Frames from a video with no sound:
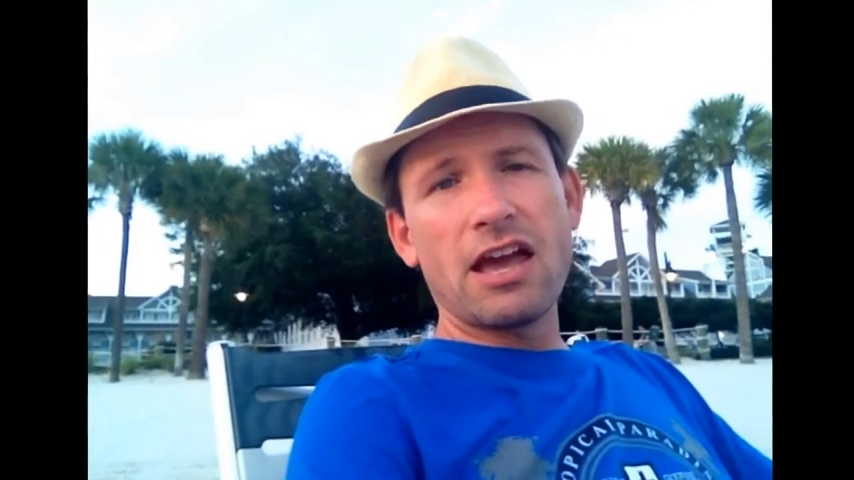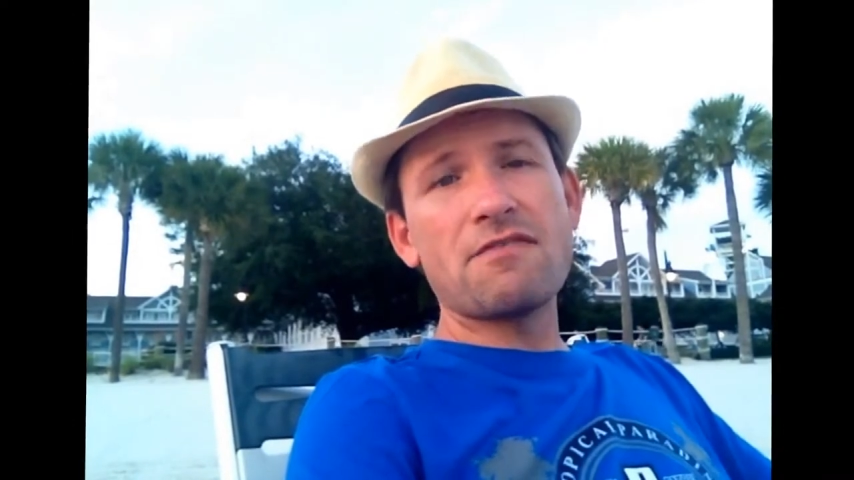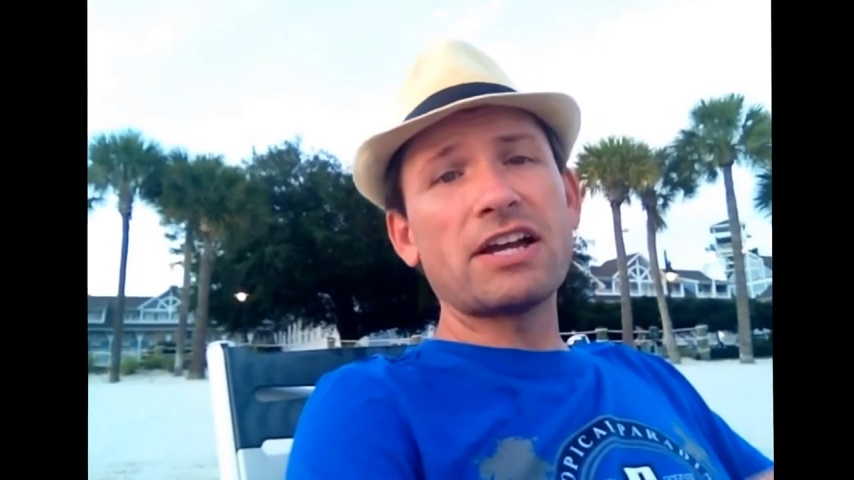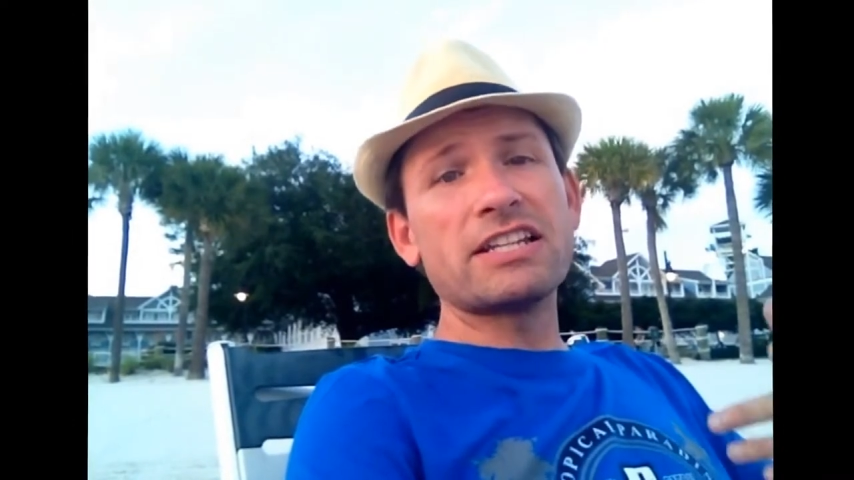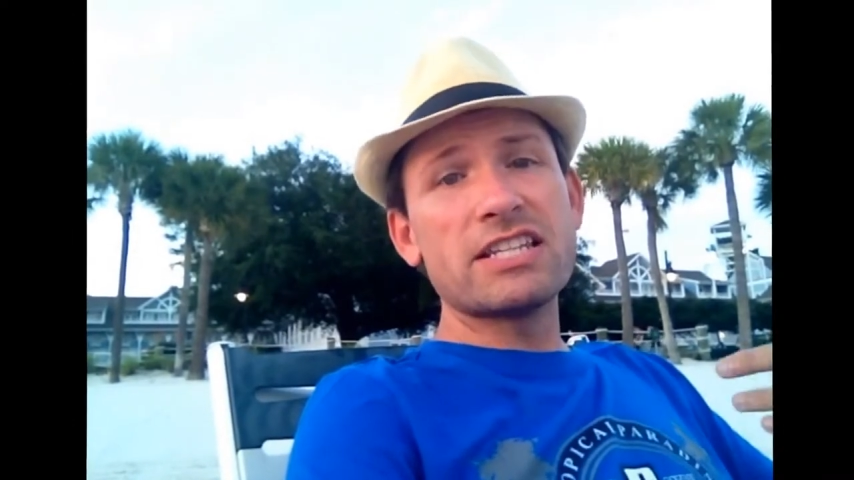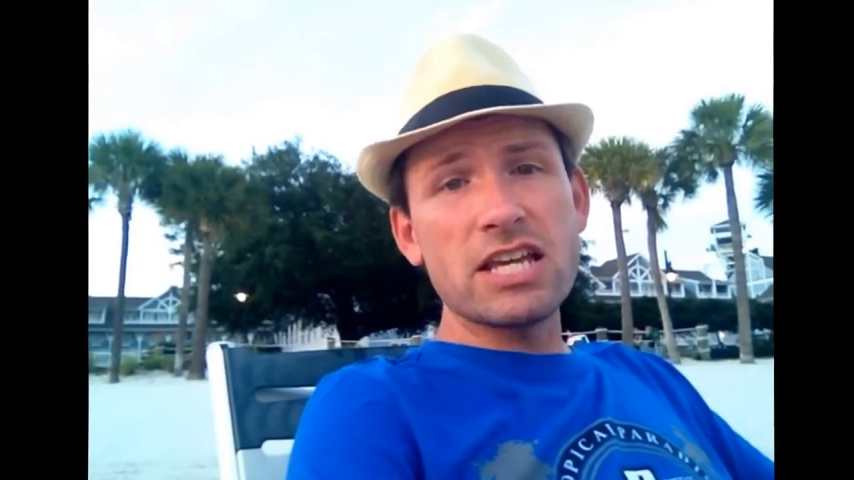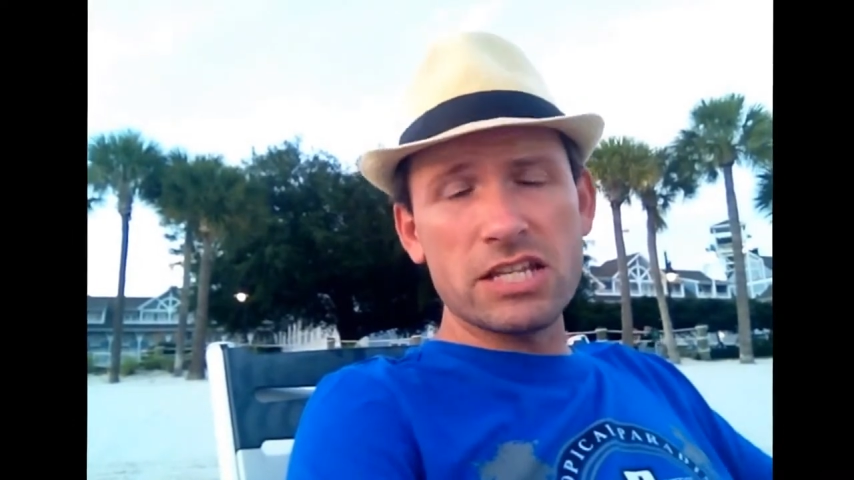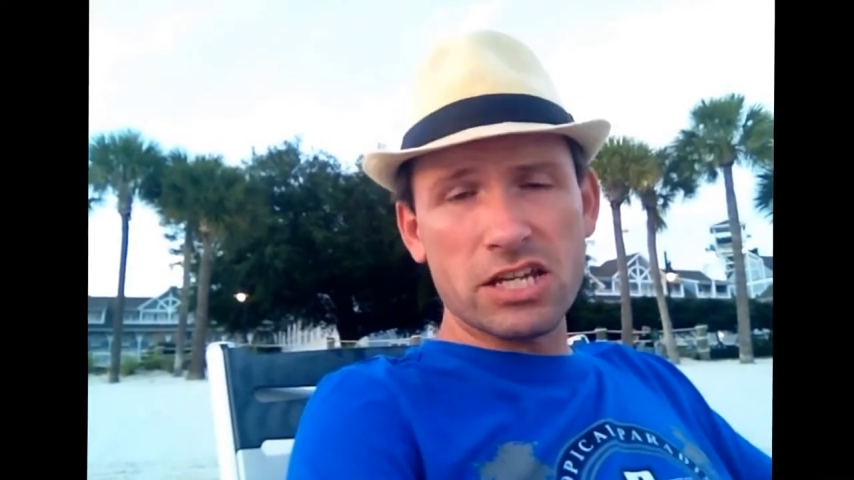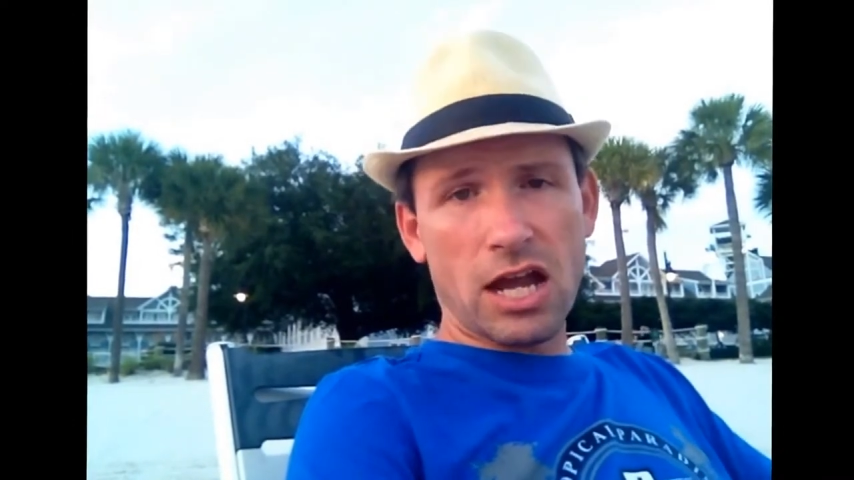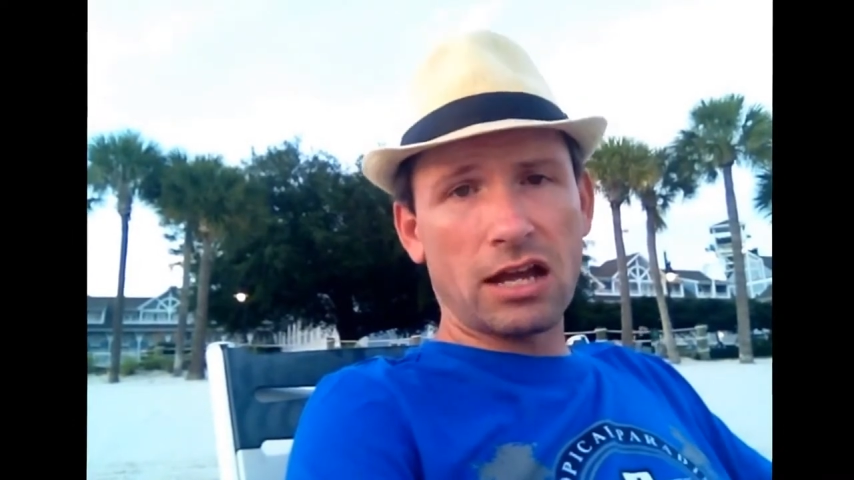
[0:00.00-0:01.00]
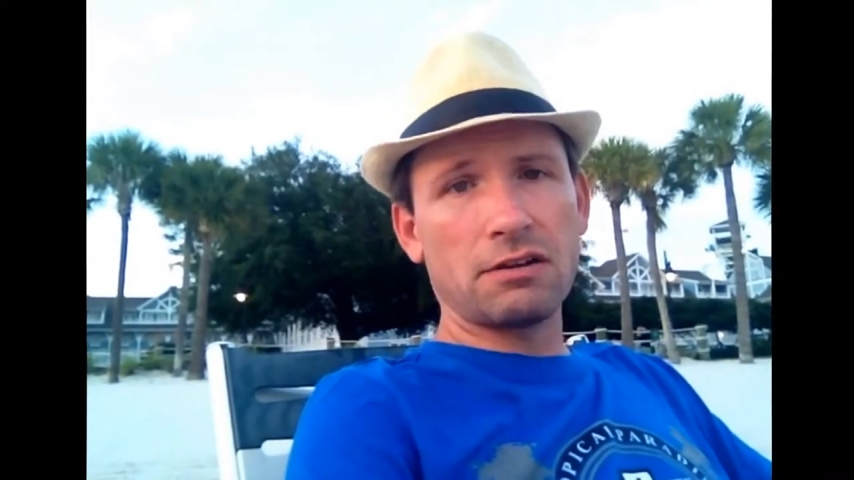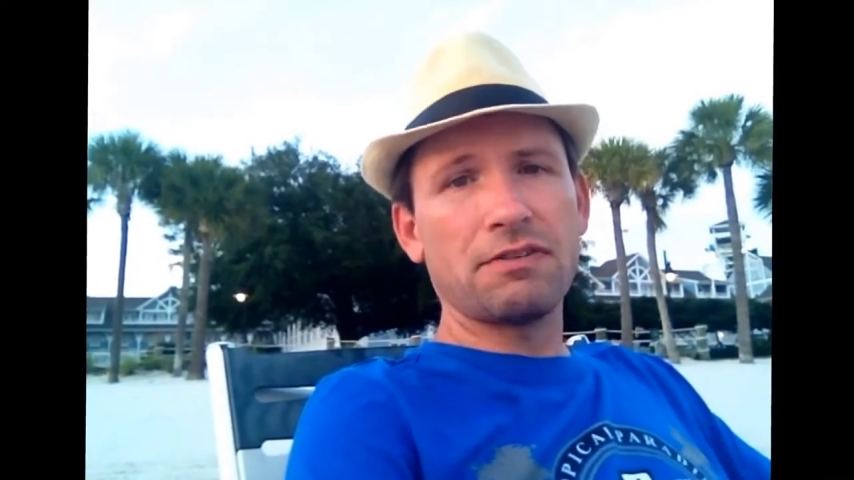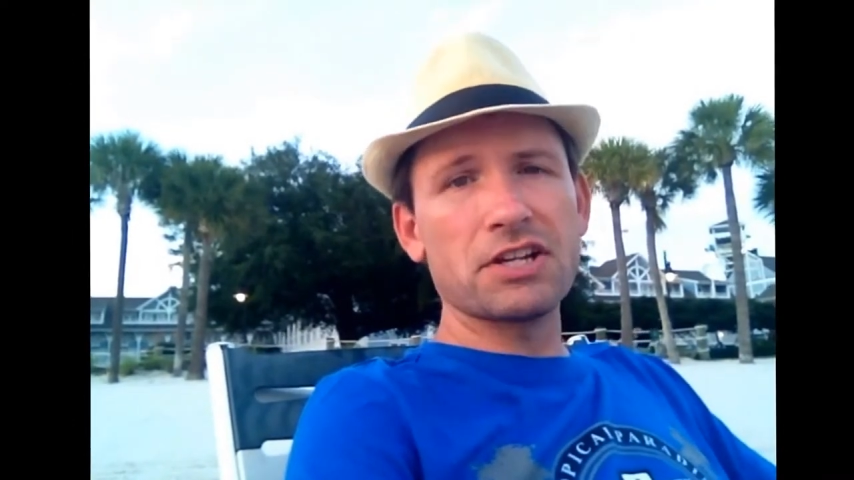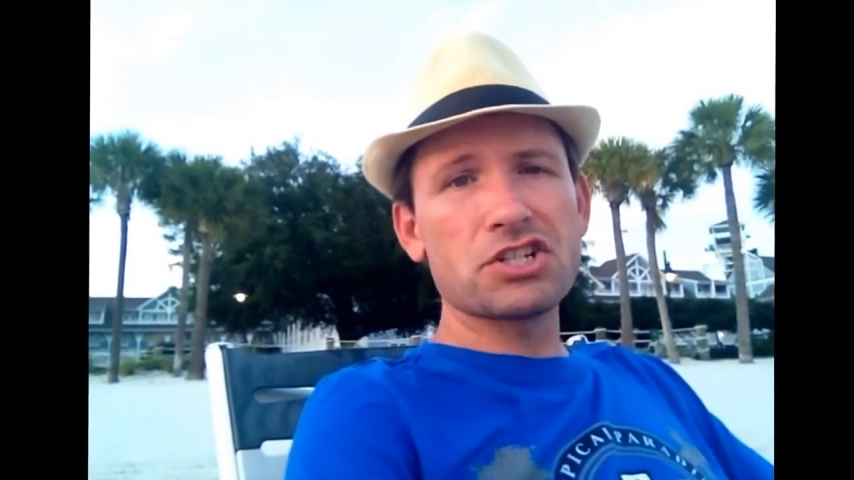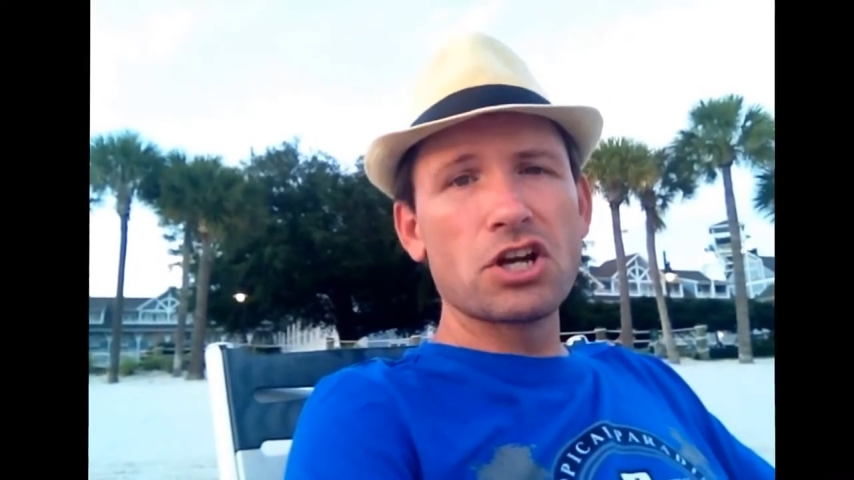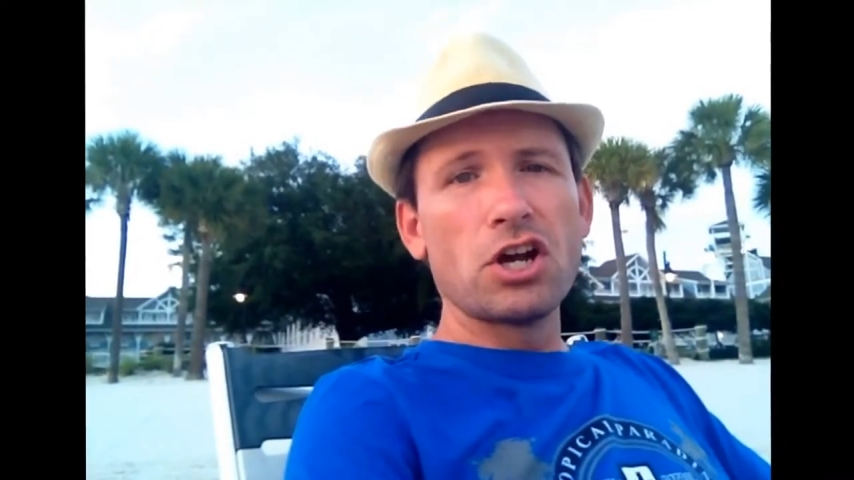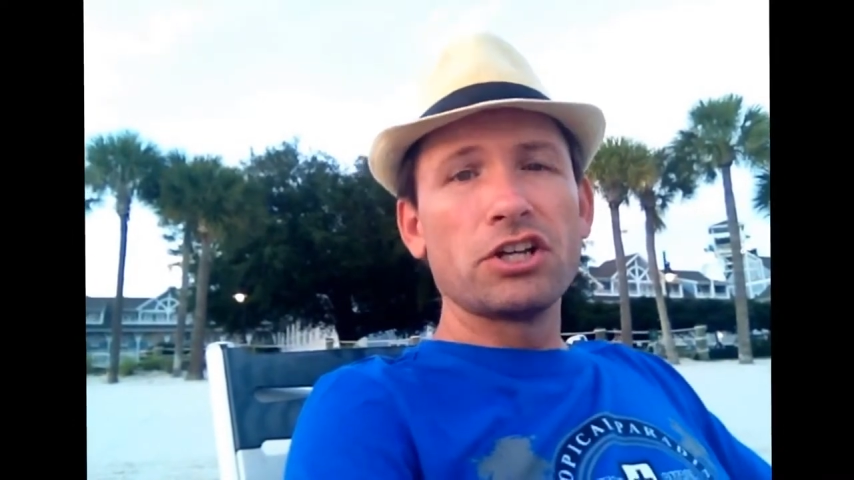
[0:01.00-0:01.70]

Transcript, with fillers: If I teach you how to fish,